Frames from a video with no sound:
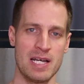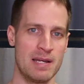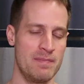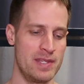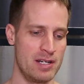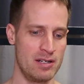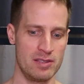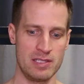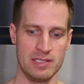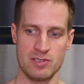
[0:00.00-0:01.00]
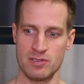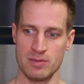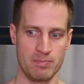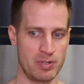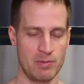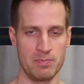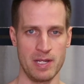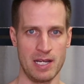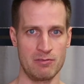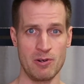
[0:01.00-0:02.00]

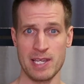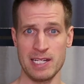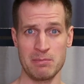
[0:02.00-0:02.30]
Rogaine